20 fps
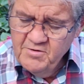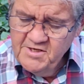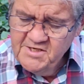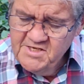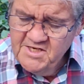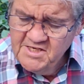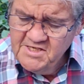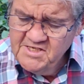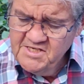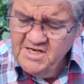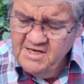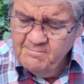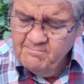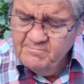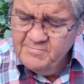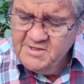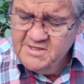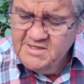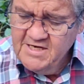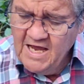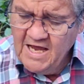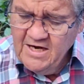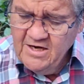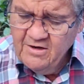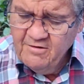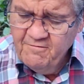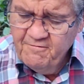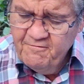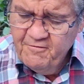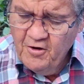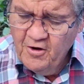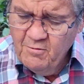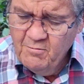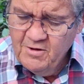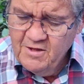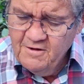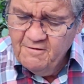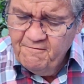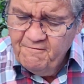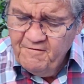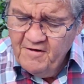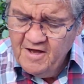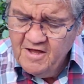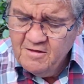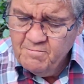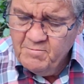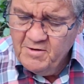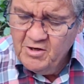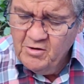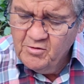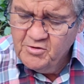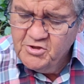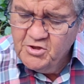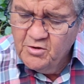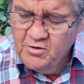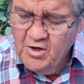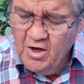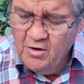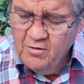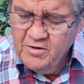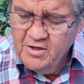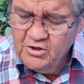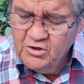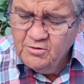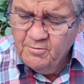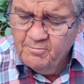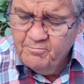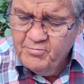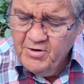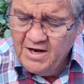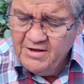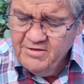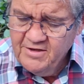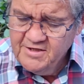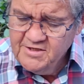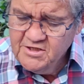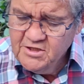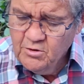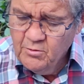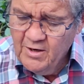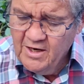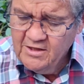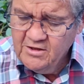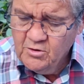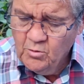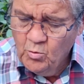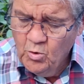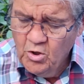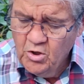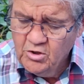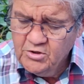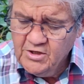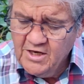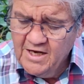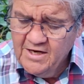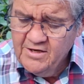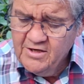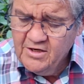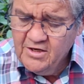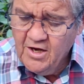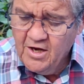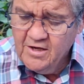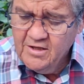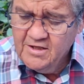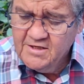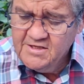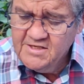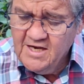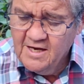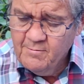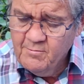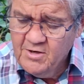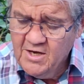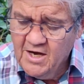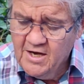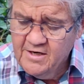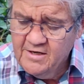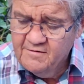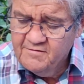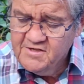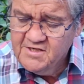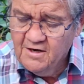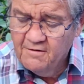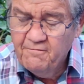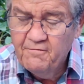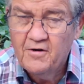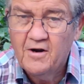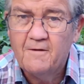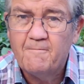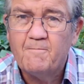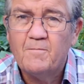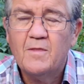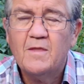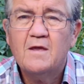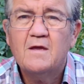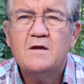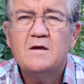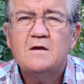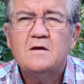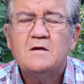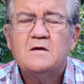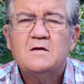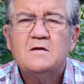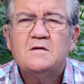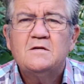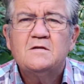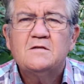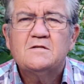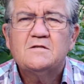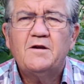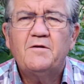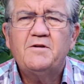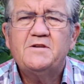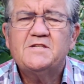Resist him, standing firm in the faith, because you know that your brothers throughout the world are undergoing the same kind of suffering. So